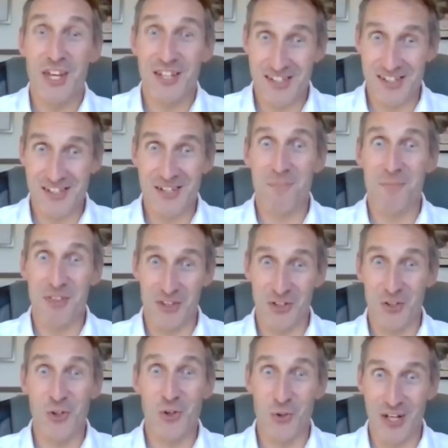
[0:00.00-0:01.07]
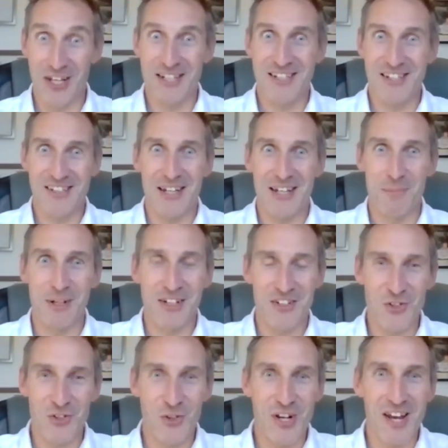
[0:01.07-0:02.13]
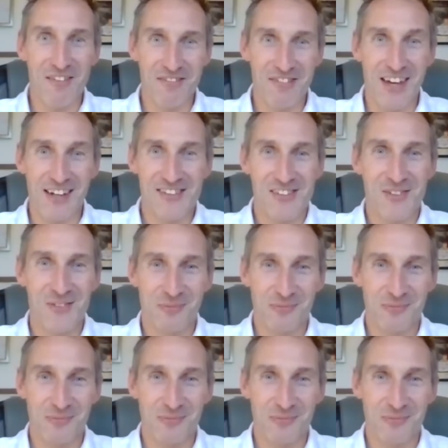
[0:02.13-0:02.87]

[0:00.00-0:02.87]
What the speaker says: this is something that you need to see because you'd love this.